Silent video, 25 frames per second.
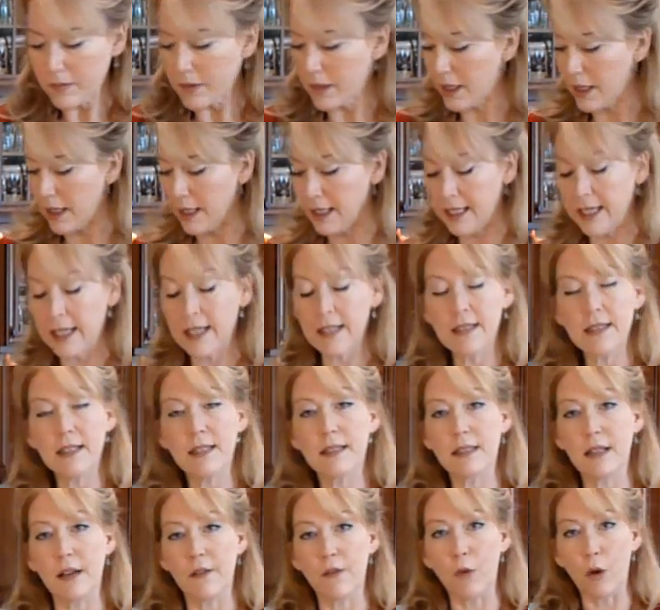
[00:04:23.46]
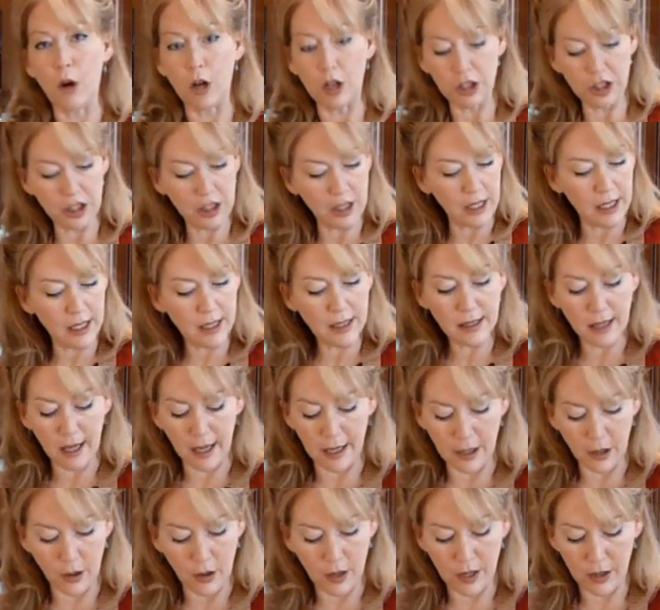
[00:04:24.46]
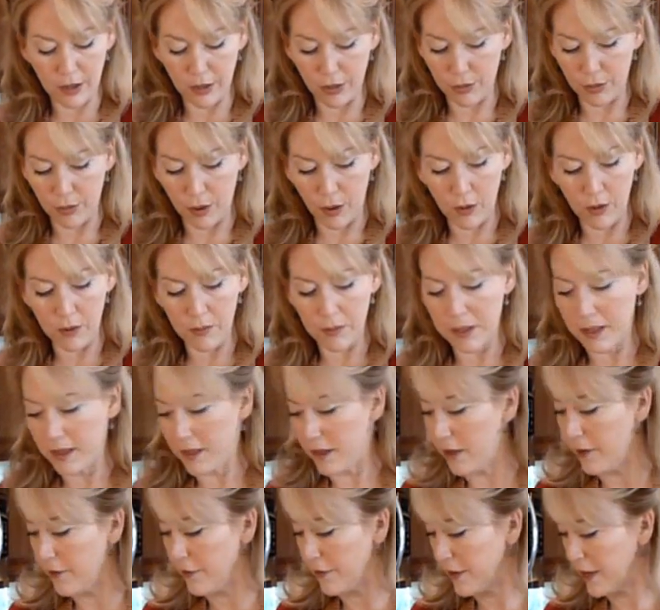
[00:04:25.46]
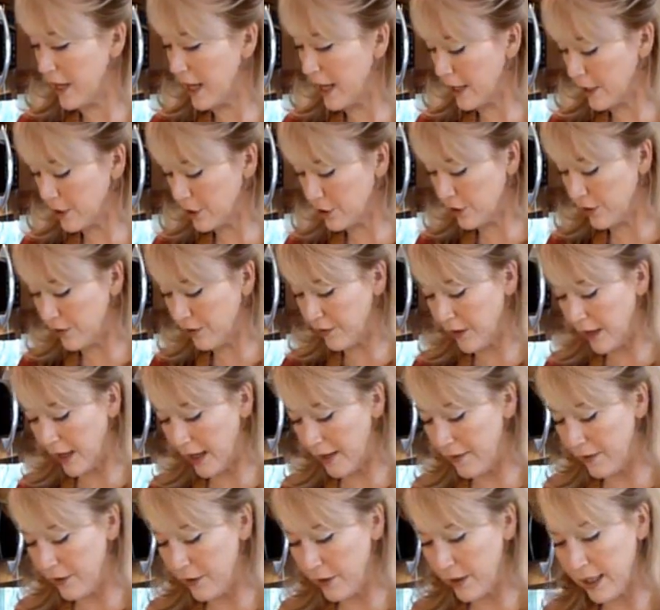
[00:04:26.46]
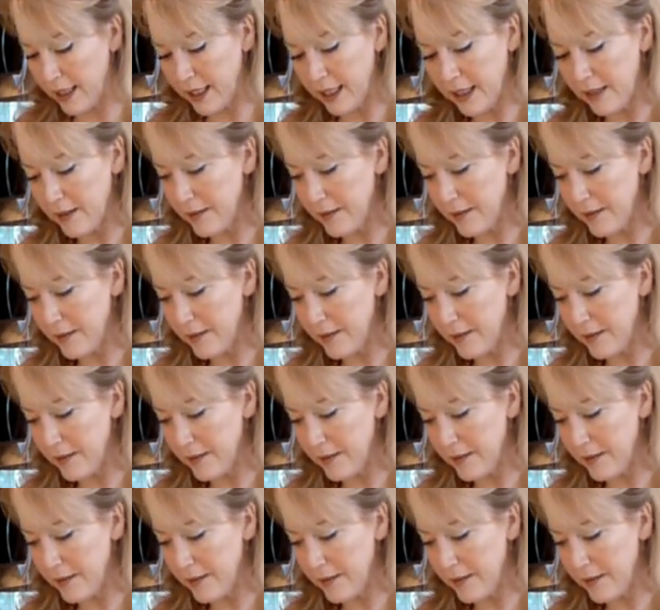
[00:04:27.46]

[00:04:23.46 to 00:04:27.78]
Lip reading: Again, since I've washed these, I go ahead and throw them in there for the extra flavoring.